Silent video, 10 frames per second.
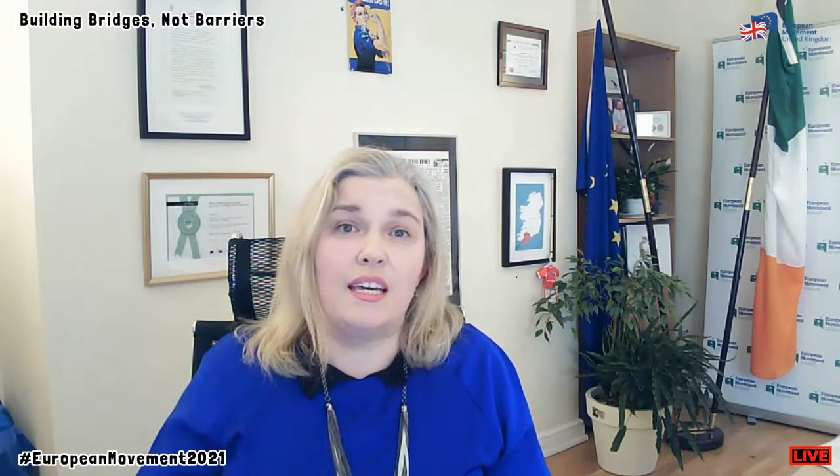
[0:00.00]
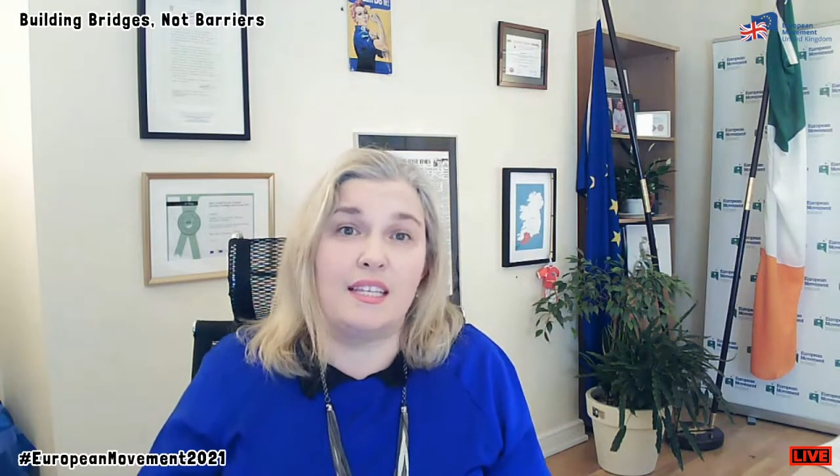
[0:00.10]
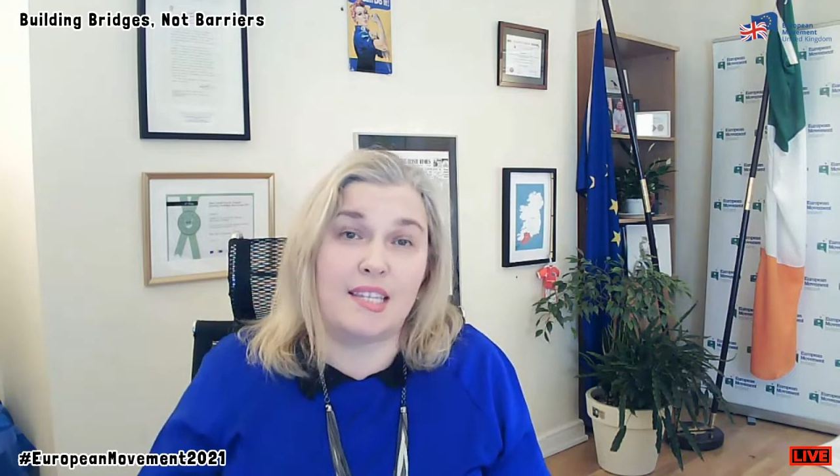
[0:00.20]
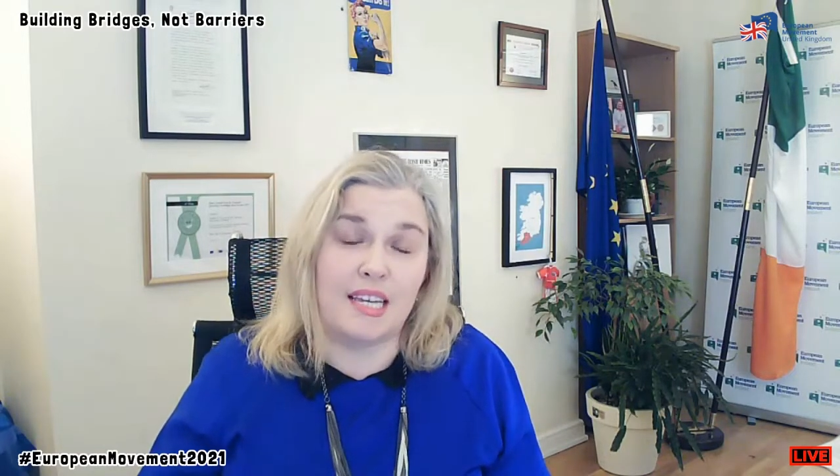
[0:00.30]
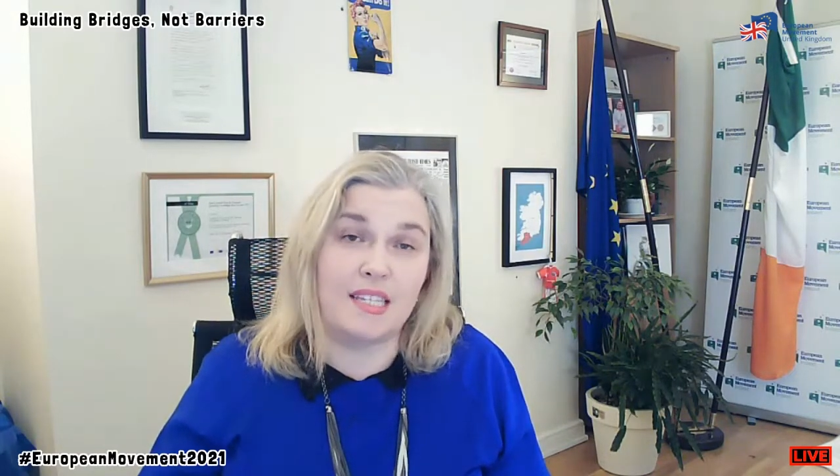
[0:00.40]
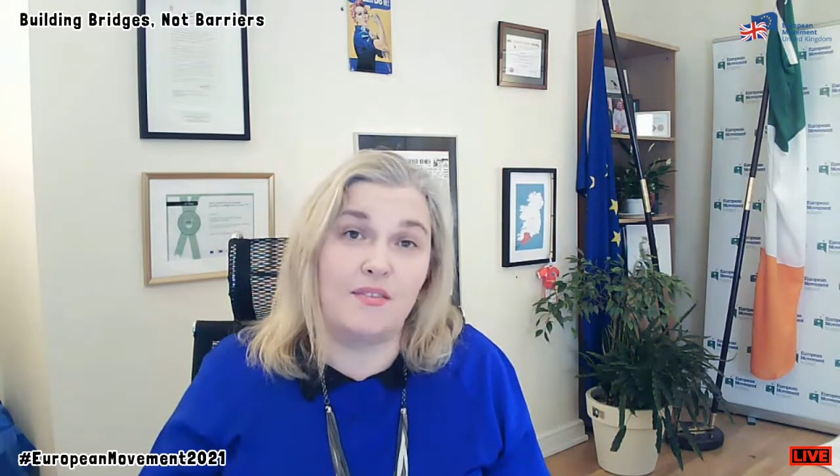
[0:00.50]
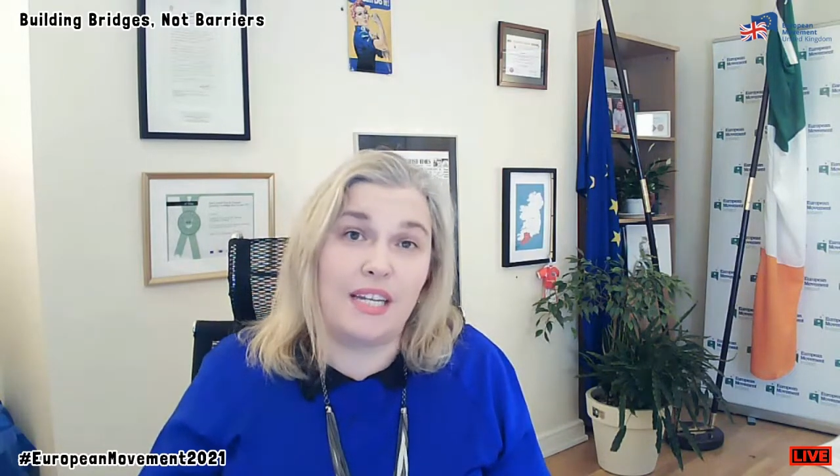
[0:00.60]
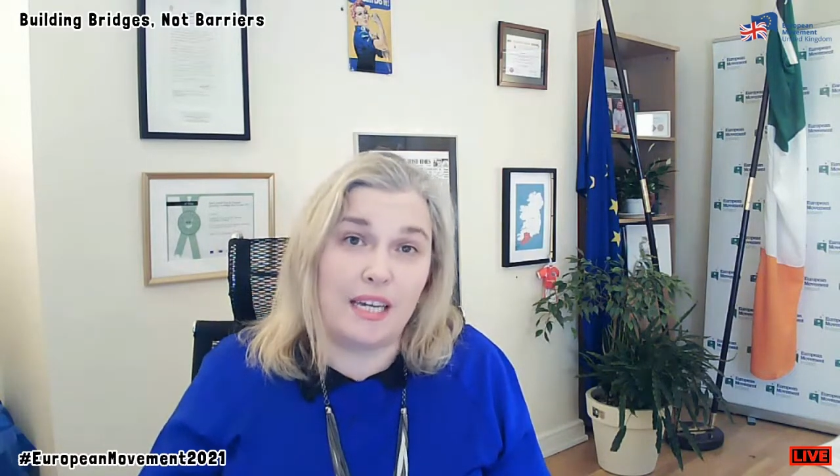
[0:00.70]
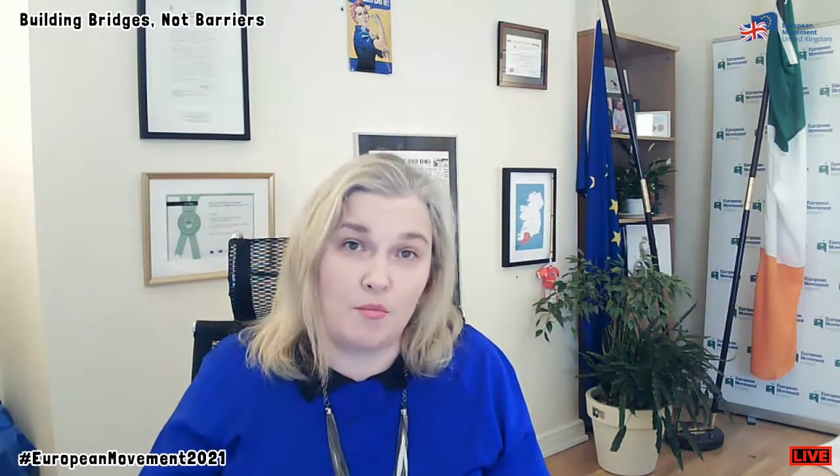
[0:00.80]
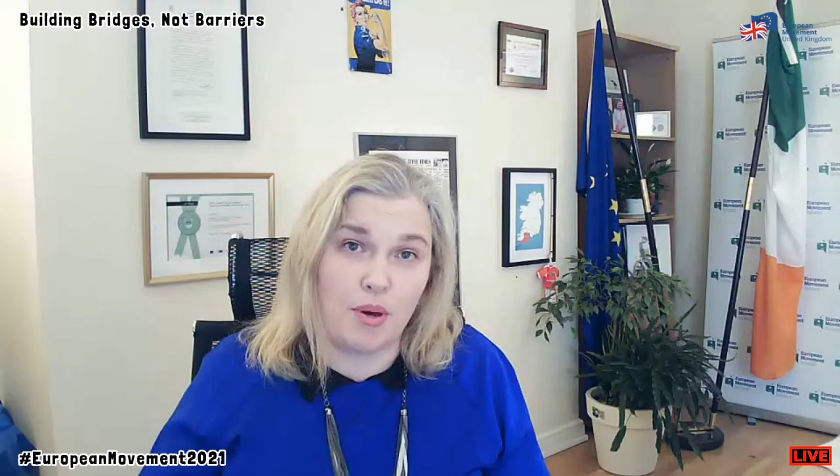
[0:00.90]

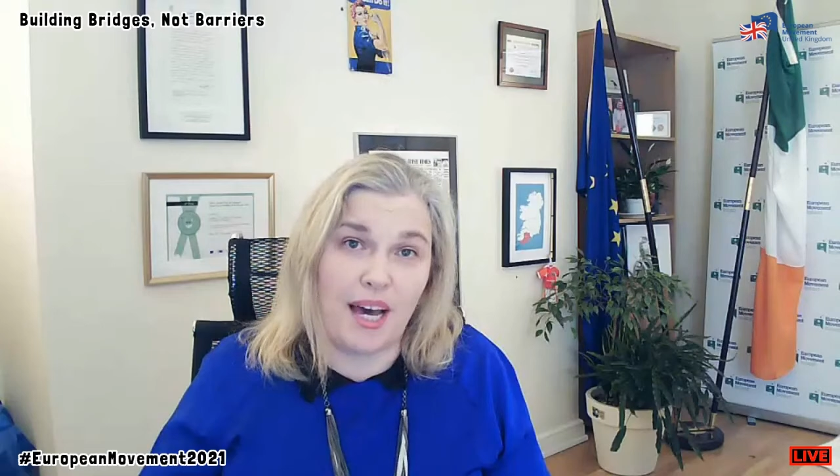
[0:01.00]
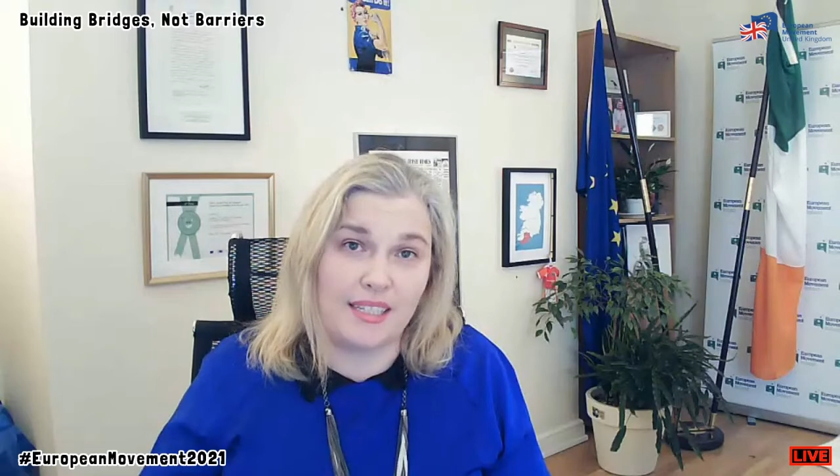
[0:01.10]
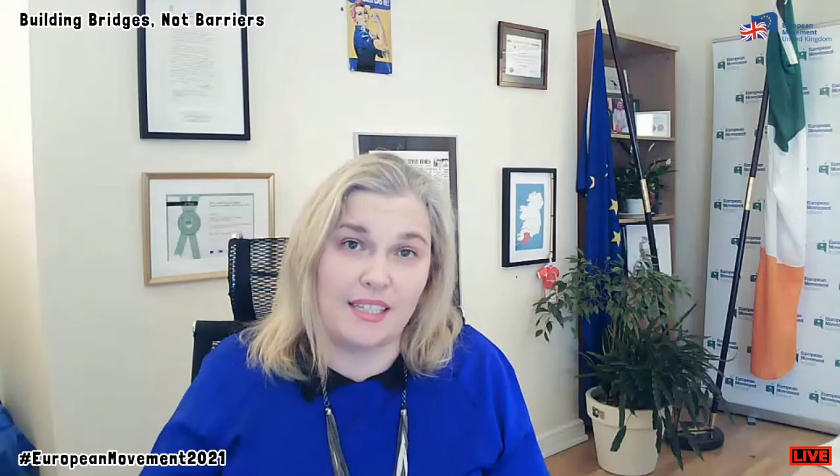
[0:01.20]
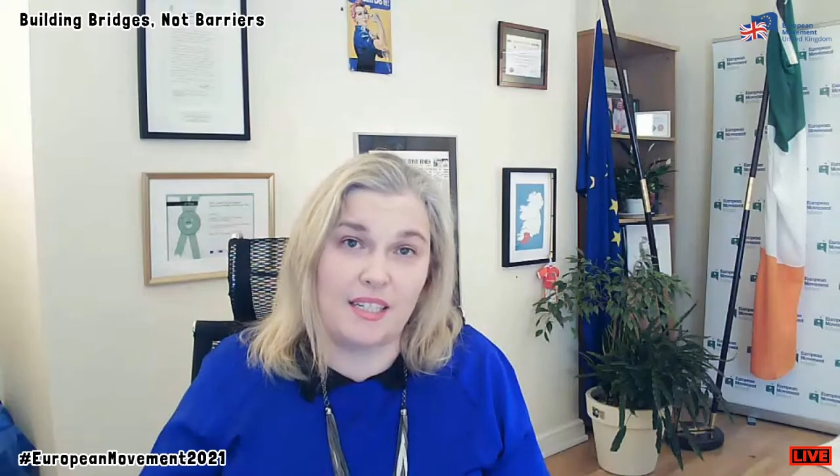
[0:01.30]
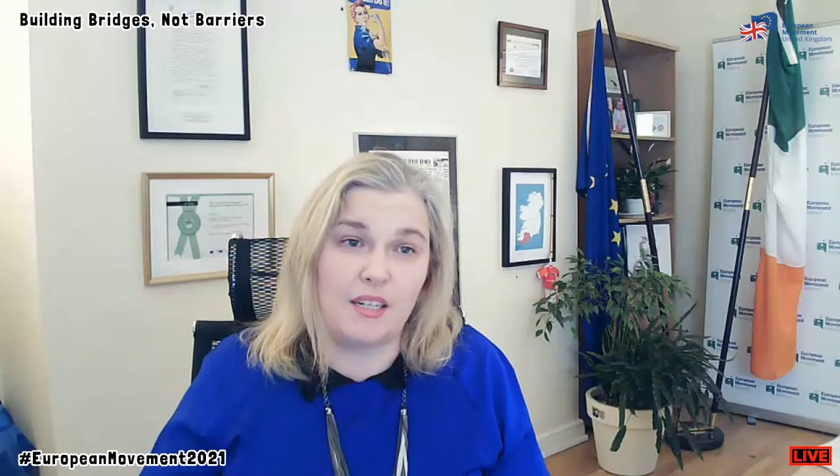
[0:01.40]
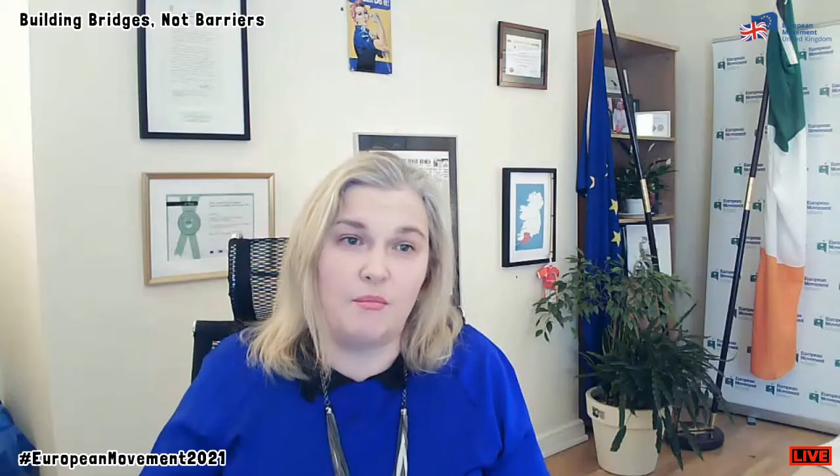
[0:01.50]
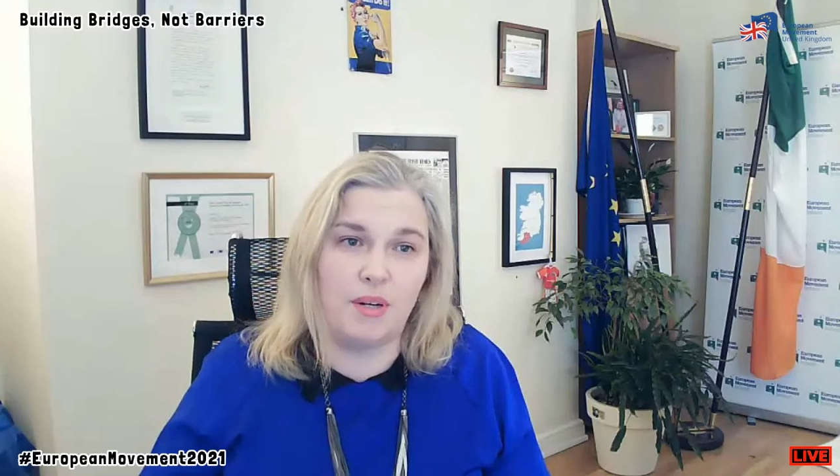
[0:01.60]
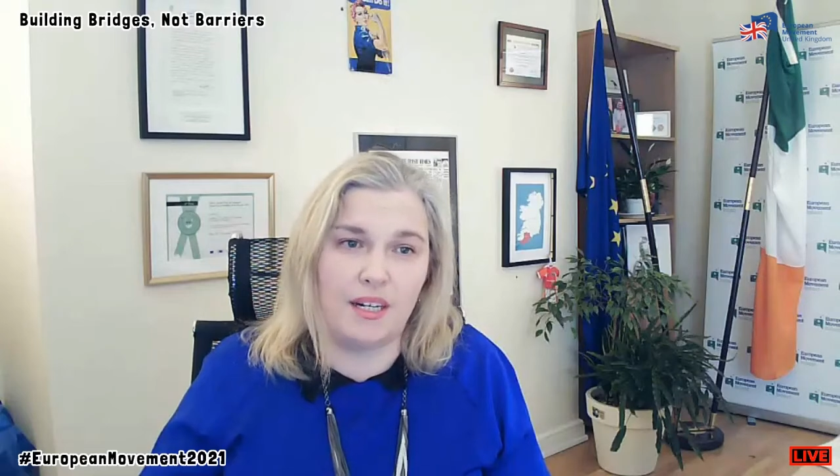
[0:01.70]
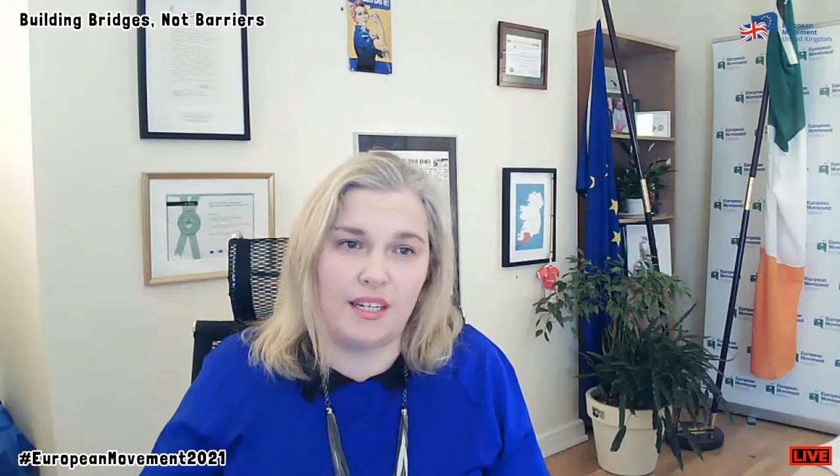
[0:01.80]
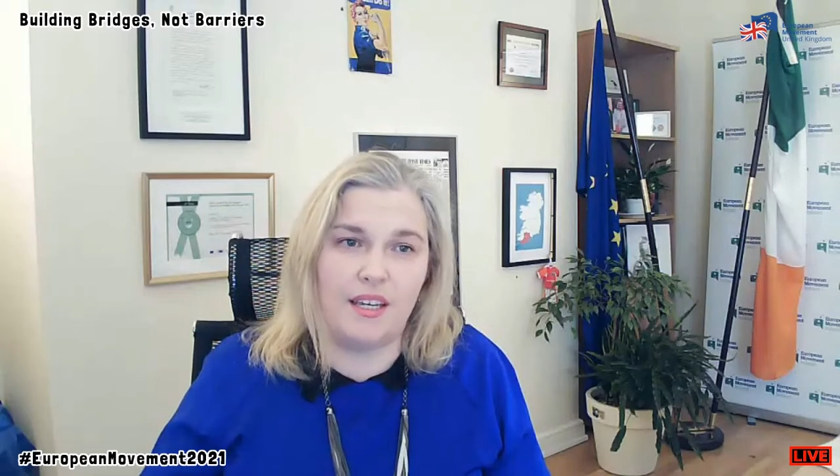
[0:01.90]
excessively impacted
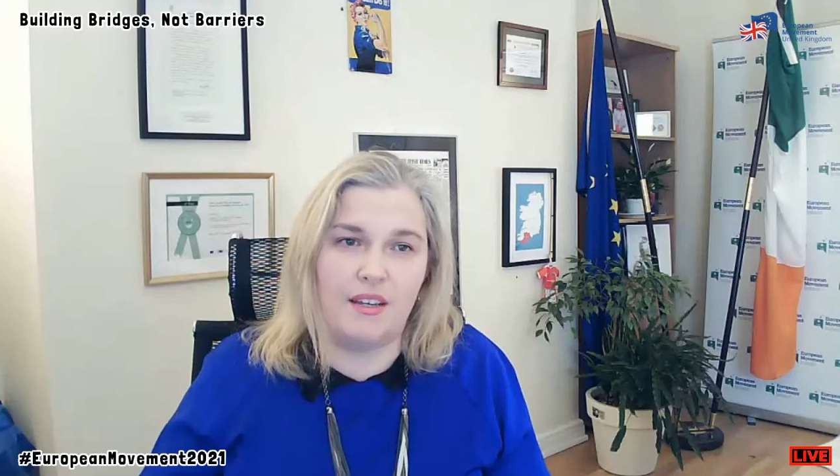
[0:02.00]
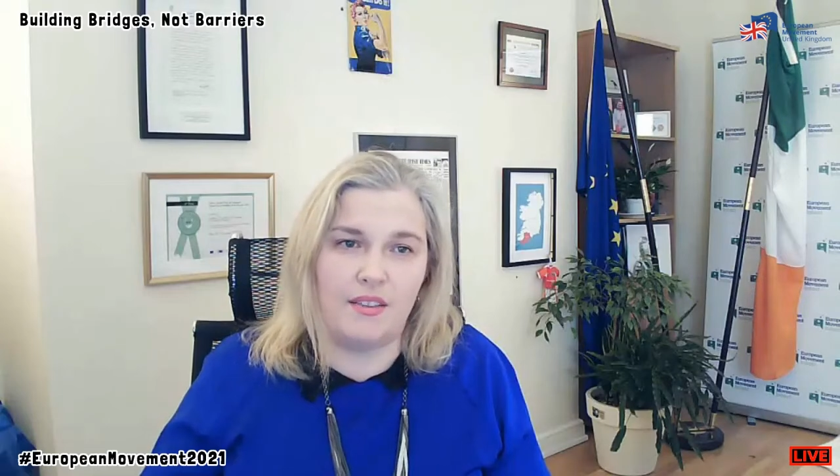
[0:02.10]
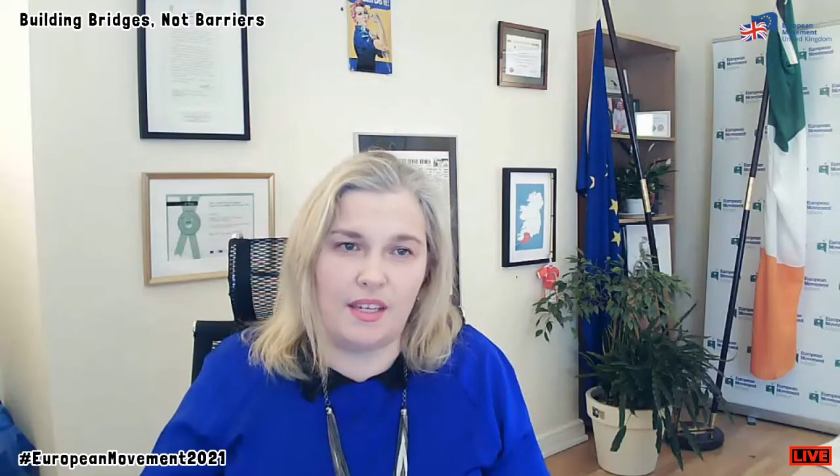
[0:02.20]
by